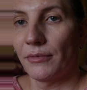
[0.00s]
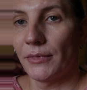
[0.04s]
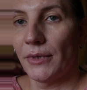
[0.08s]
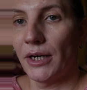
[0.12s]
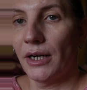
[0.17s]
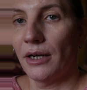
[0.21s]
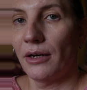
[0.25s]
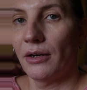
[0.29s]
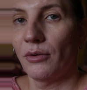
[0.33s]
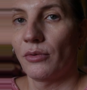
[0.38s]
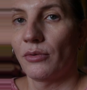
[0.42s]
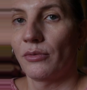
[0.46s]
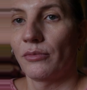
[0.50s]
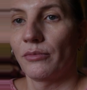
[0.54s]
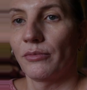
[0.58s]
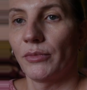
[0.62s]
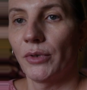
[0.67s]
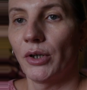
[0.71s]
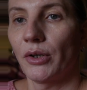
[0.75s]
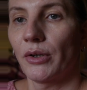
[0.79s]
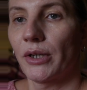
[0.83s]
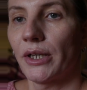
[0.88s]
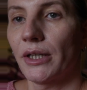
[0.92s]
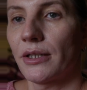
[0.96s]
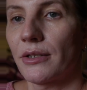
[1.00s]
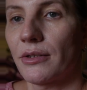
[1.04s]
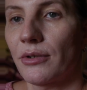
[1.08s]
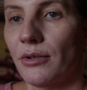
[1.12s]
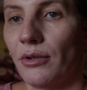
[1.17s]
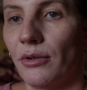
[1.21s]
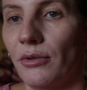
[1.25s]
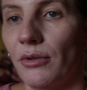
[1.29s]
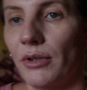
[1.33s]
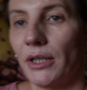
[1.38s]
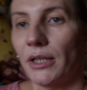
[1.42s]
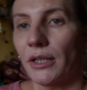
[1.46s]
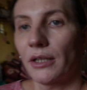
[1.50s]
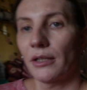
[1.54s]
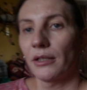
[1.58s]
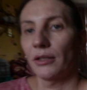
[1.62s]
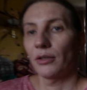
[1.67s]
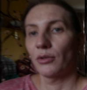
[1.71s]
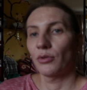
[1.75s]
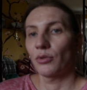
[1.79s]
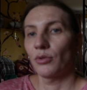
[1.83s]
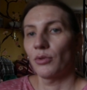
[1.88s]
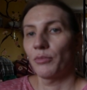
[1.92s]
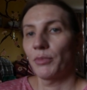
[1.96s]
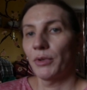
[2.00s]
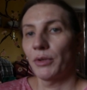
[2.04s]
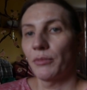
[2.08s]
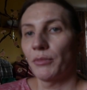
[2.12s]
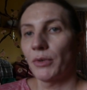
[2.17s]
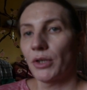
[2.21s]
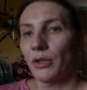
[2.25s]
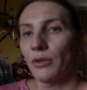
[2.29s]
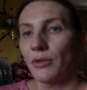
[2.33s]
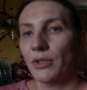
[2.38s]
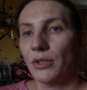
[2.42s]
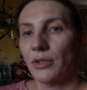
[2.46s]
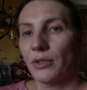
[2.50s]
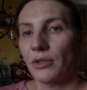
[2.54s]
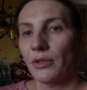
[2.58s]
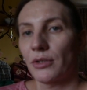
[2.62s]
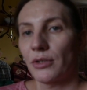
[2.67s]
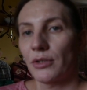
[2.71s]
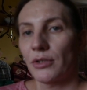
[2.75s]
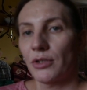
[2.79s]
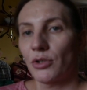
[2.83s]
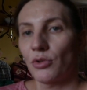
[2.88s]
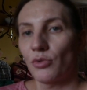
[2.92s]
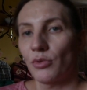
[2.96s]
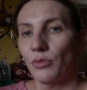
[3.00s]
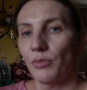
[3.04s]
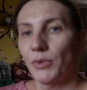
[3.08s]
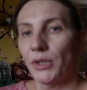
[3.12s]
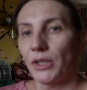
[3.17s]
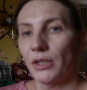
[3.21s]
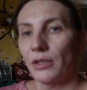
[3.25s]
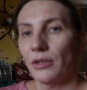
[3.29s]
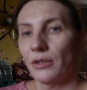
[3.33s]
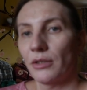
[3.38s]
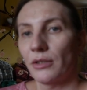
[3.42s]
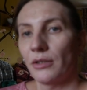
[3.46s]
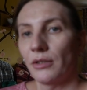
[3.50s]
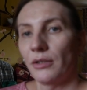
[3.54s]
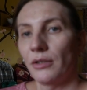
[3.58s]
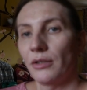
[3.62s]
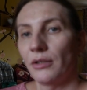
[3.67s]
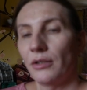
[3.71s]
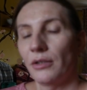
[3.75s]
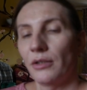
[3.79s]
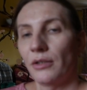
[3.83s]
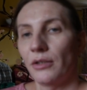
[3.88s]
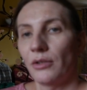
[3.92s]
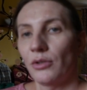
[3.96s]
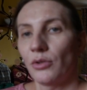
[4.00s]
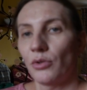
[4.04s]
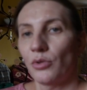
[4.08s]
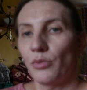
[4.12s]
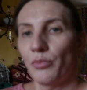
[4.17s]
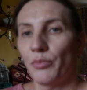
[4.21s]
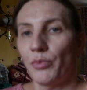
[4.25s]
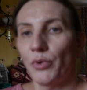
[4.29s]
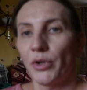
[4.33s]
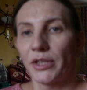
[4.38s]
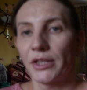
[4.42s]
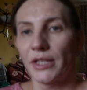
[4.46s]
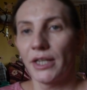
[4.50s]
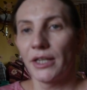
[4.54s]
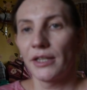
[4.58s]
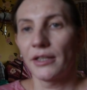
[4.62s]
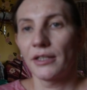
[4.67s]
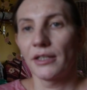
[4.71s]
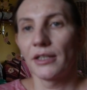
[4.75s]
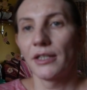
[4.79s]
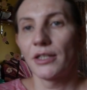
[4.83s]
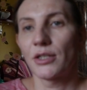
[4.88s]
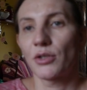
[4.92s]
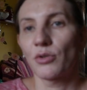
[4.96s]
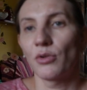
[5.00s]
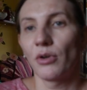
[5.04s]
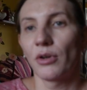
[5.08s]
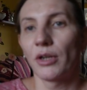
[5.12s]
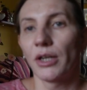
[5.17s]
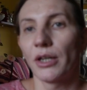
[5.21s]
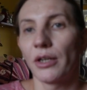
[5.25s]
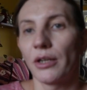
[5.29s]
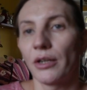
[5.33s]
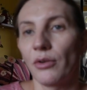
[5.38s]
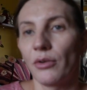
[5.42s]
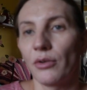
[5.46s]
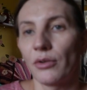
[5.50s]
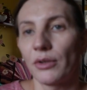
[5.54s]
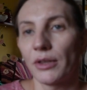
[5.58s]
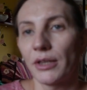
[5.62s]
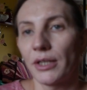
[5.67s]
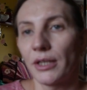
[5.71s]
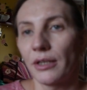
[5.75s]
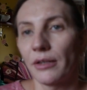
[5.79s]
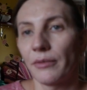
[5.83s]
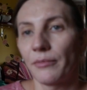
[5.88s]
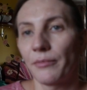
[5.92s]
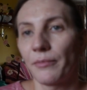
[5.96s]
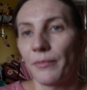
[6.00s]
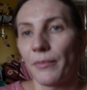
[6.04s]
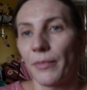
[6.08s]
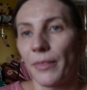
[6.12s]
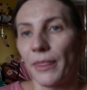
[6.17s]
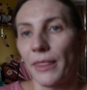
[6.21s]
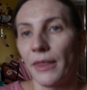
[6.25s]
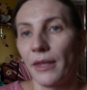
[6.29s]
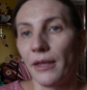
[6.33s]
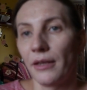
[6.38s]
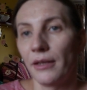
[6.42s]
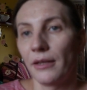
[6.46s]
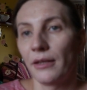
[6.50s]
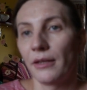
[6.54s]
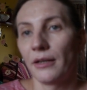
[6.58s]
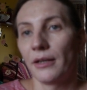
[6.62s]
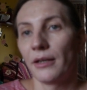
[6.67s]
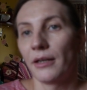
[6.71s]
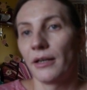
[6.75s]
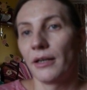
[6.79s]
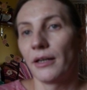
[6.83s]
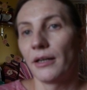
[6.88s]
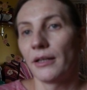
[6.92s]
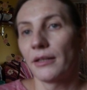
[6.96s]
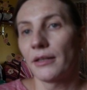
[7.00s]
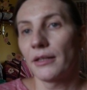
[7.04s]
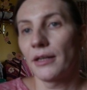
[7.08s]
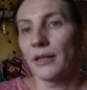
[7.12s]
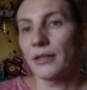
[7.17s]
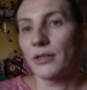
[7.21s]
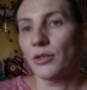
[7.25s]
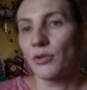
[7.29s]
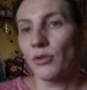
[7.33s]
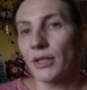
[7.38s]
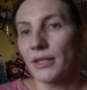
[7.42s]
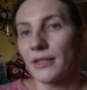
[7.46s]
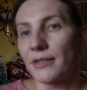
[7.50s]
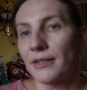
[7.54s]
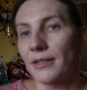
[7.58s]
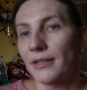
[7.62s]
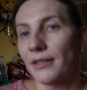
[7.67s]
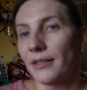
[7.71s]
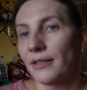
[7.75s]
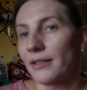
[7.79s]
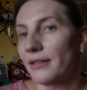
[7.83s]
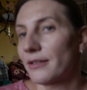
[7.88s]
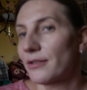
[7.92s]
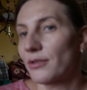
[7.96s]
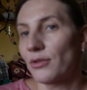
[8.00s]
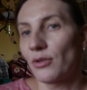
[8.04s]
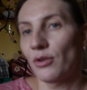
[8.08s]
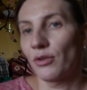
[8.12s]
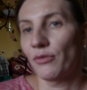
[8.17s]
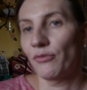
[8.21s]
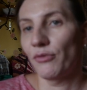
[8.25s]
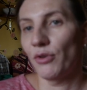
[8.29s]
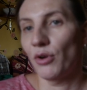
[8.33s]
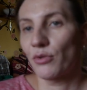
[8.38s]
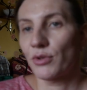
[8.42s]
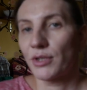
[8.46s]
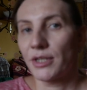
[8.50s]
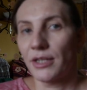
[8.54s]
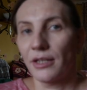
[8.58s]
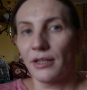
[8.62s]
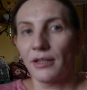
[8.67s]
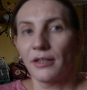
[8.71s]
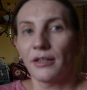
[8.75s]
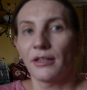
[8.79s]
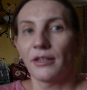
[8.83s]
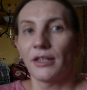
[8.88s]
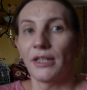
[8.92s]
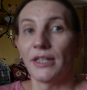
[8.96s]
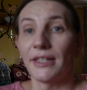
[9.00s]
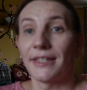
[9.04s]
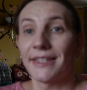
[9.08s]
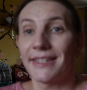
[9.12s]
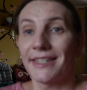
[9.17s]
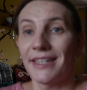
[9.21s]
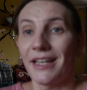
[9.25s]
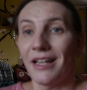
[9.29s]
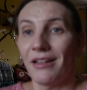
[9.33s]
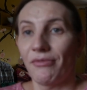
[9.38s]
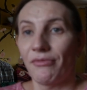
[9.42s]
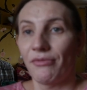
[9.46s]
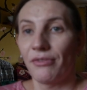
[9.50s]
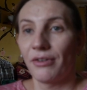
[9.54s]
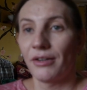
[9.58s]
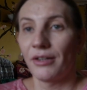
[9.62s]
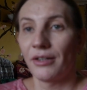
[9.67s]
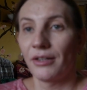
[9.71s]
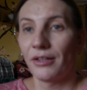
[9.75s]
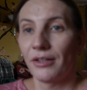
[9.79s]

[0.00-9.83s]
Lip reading: Oh, okay, so I cannot open because it should be 2.8. It's only on the, and as you can see, it's not focusing itself.